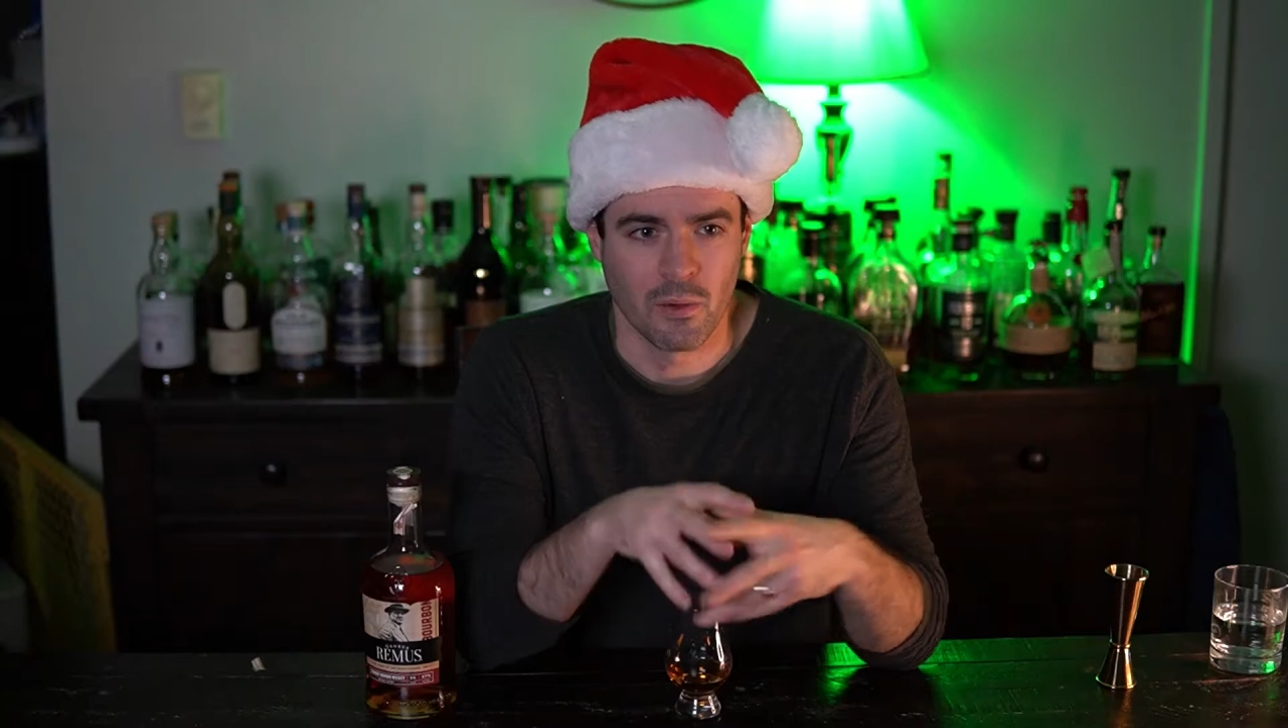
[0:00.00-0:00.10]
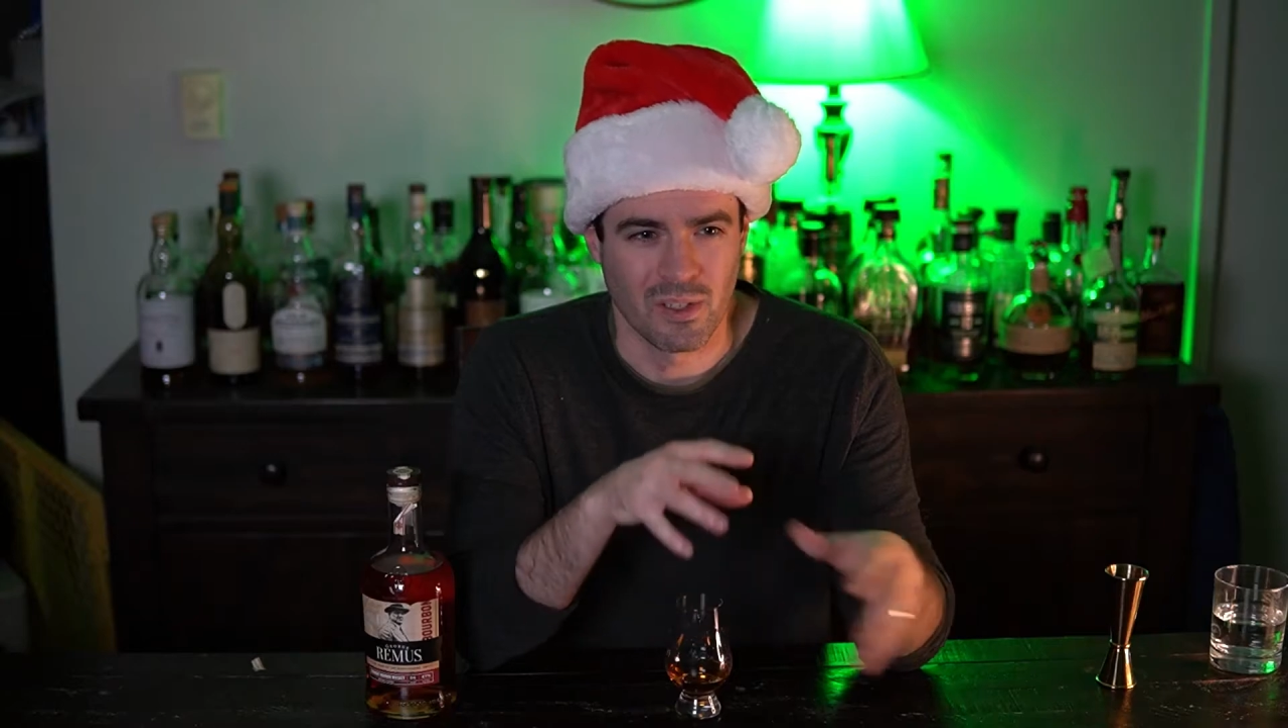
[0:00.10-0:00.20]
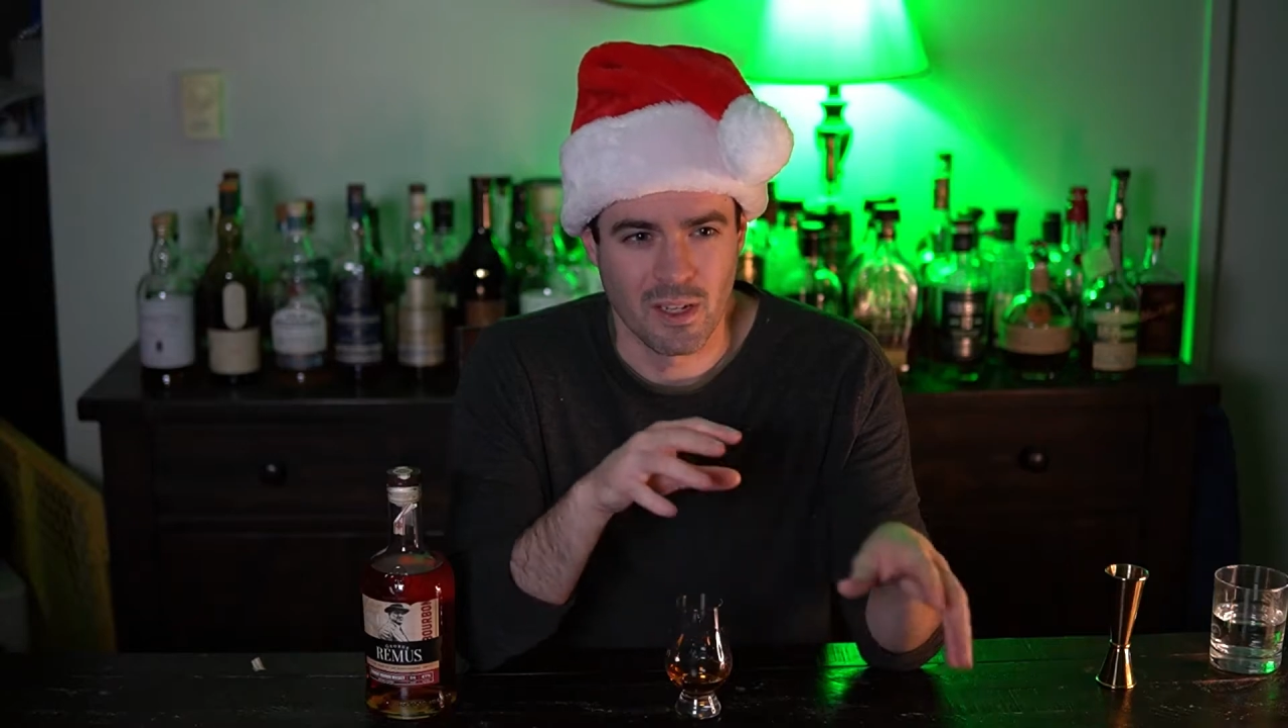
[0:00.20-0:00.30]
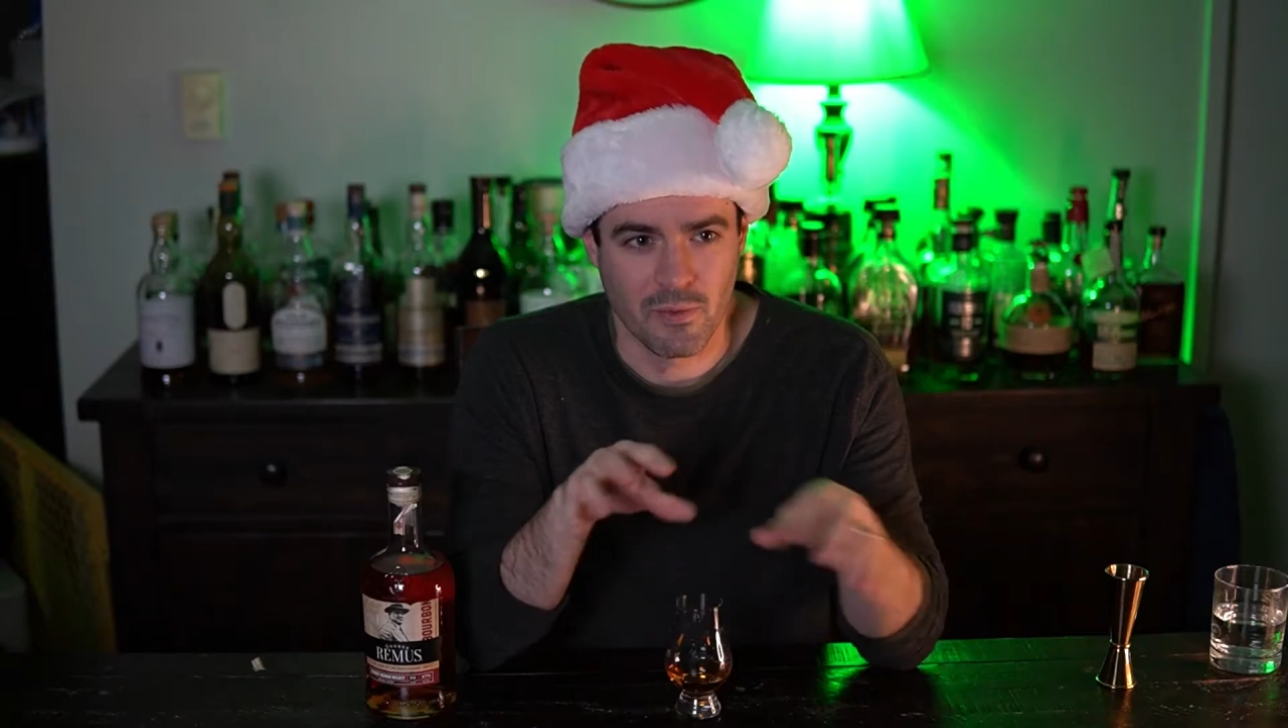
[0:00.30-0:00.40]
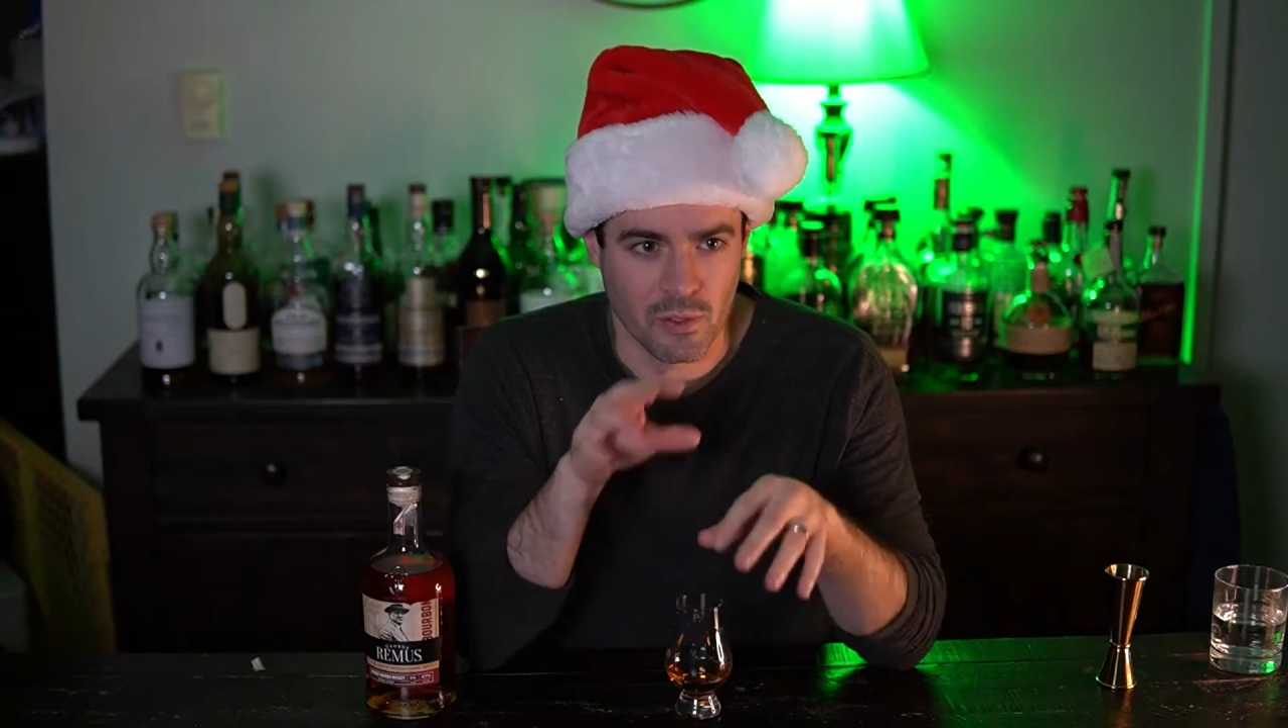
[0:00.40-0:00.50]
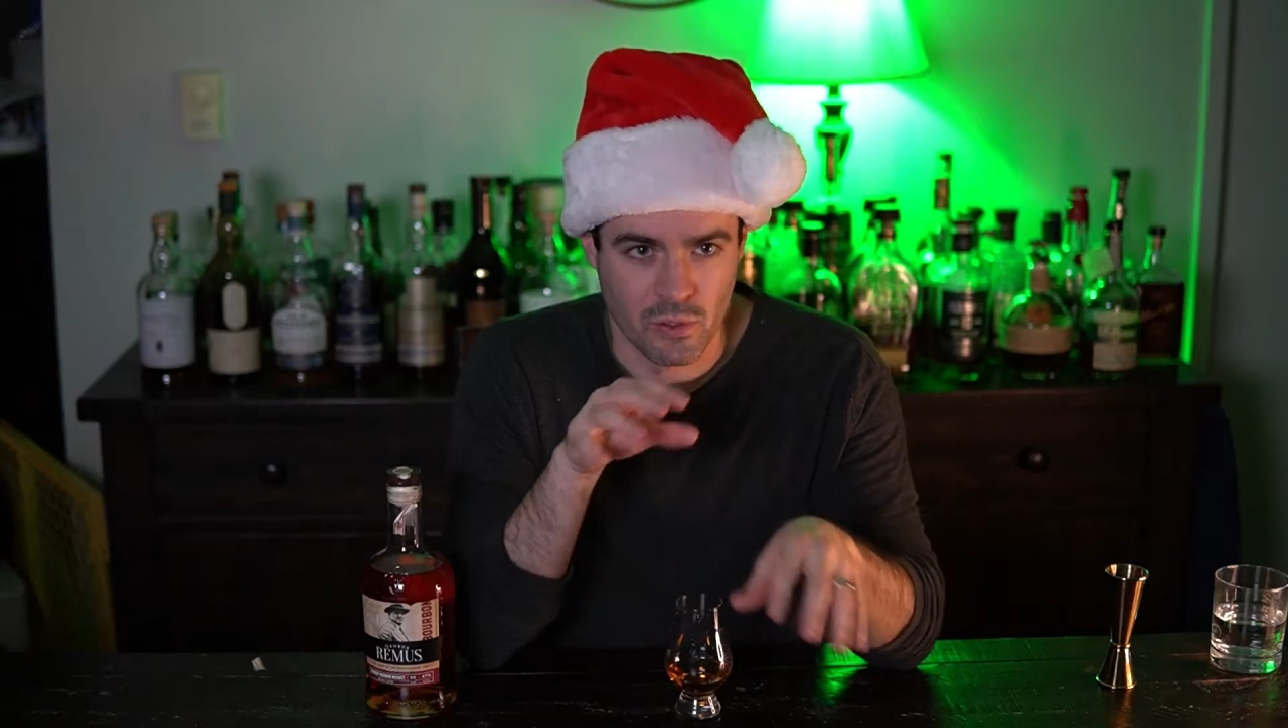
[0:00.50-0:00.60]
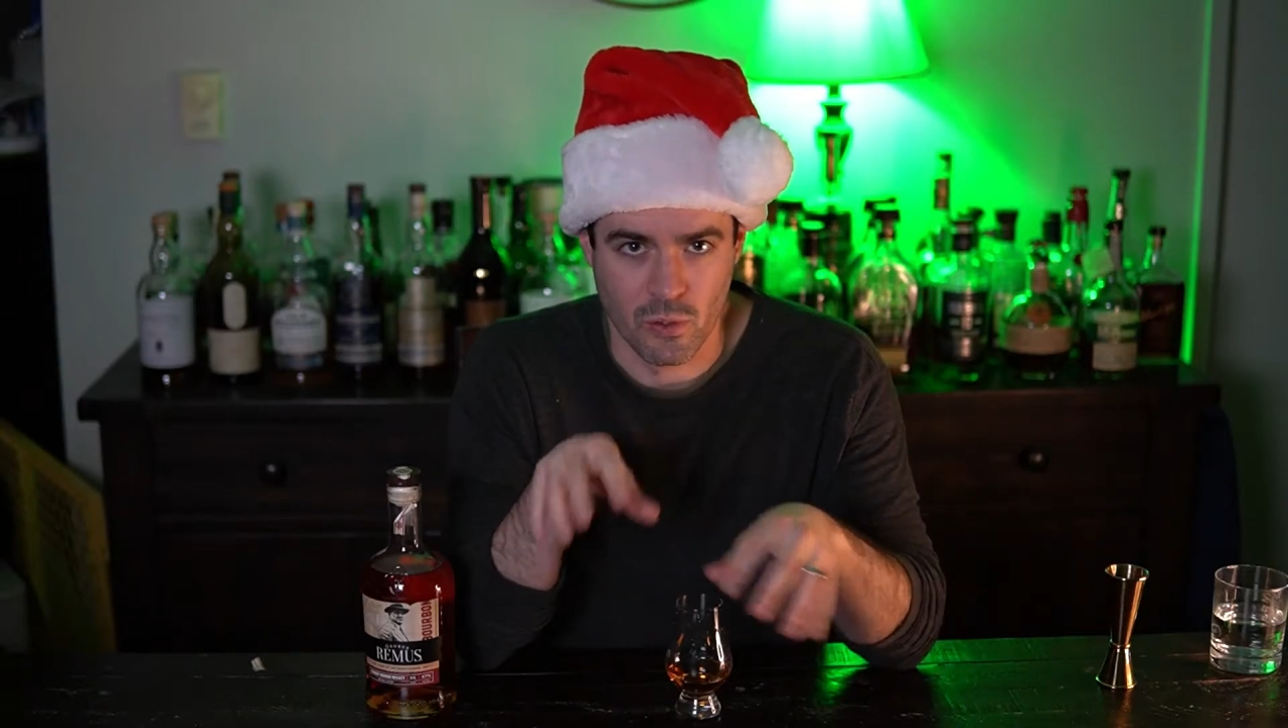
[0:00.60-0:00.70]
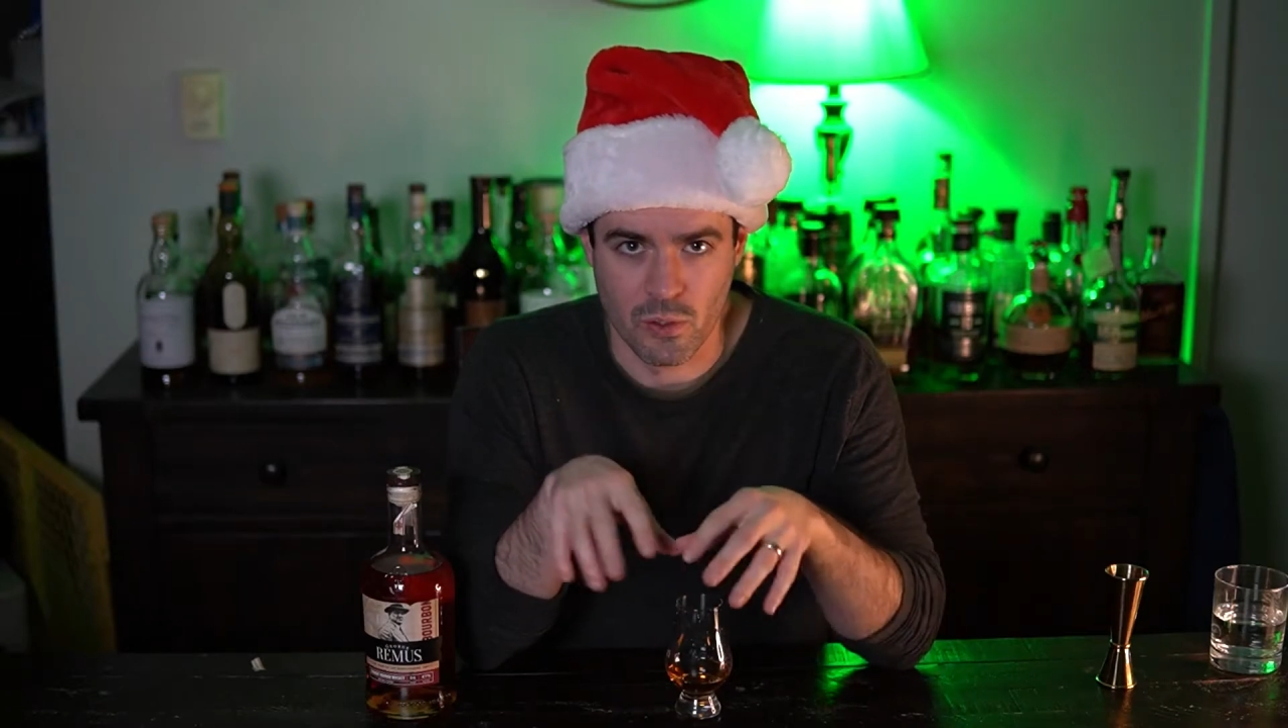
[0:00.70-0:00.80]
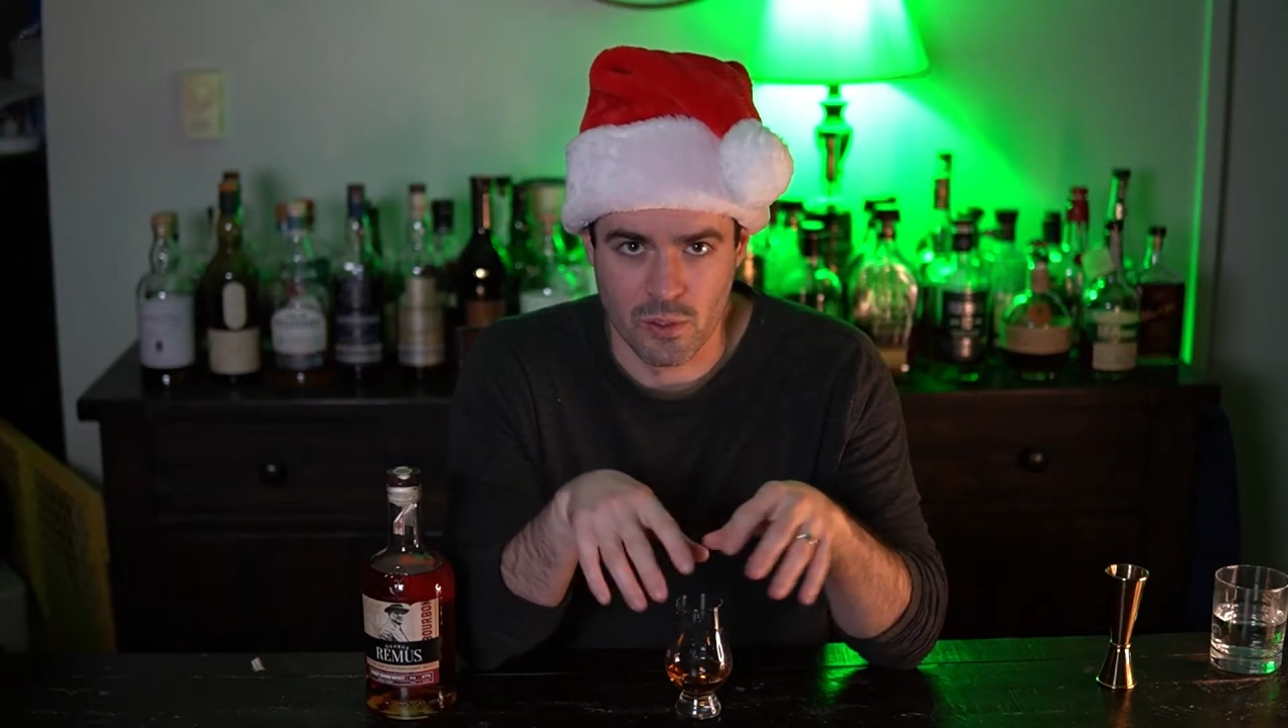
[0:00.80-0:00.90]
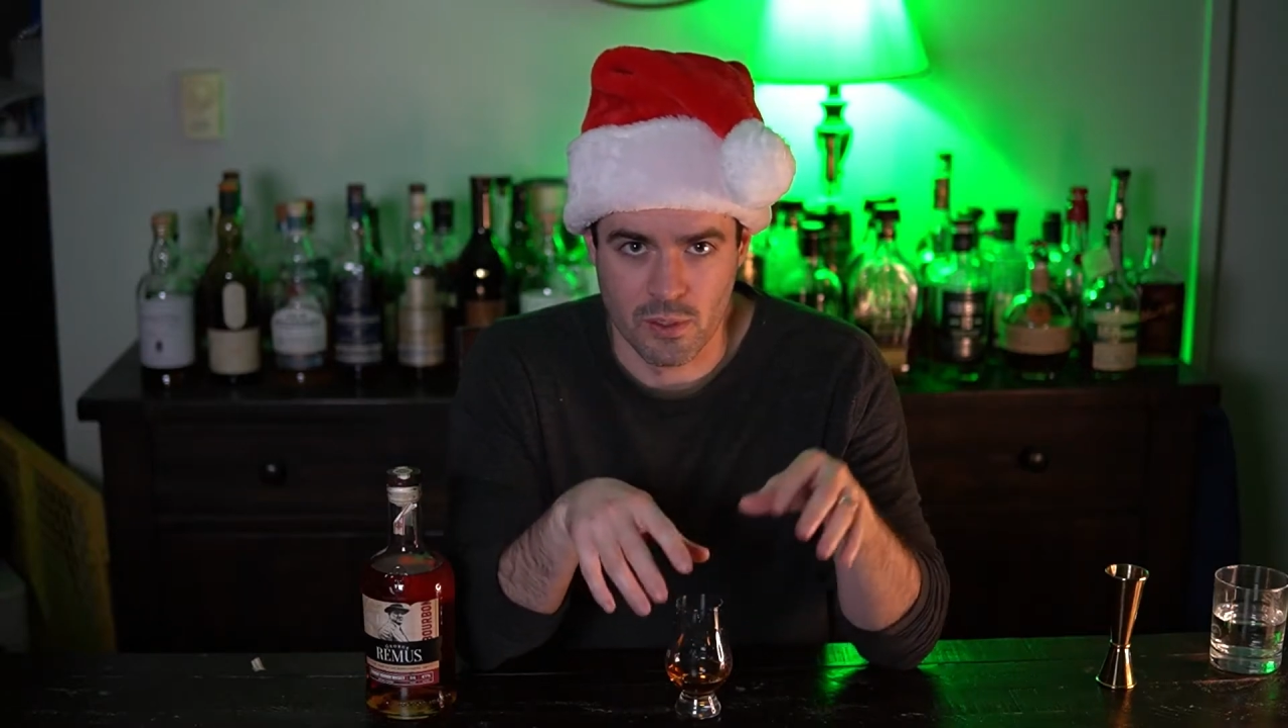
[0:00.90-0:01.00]
different
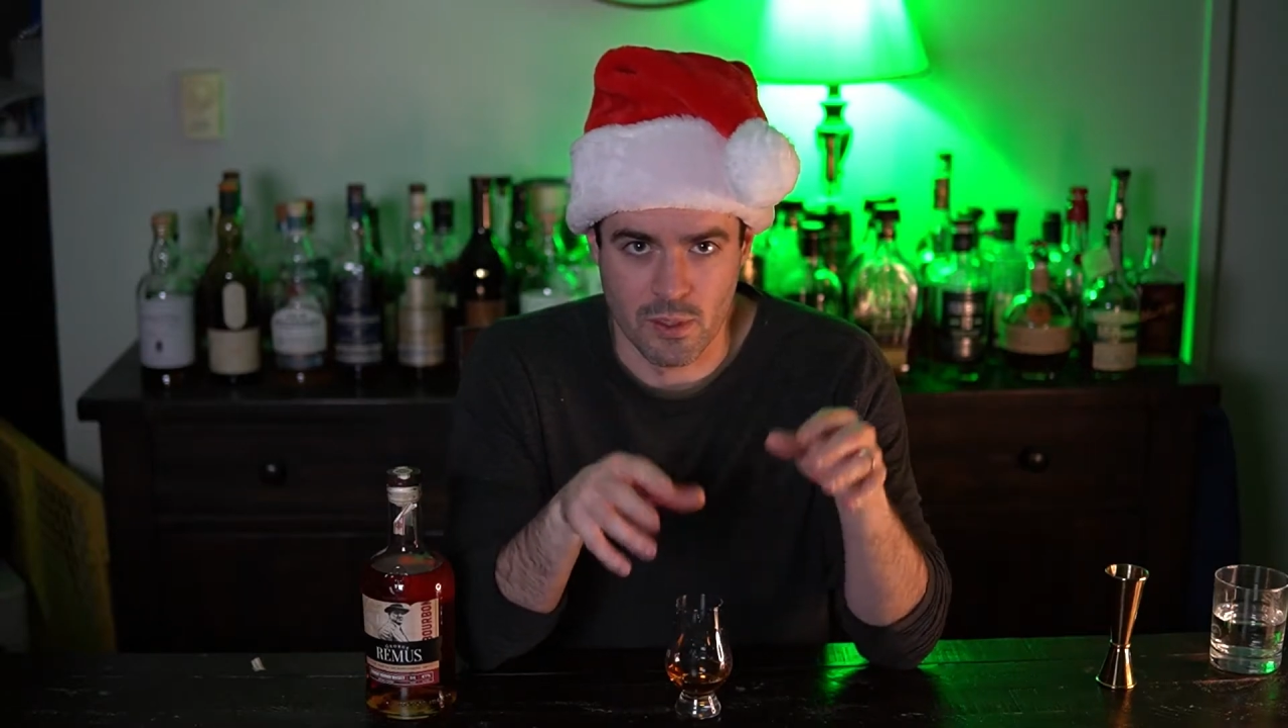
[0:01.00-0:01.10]
sources,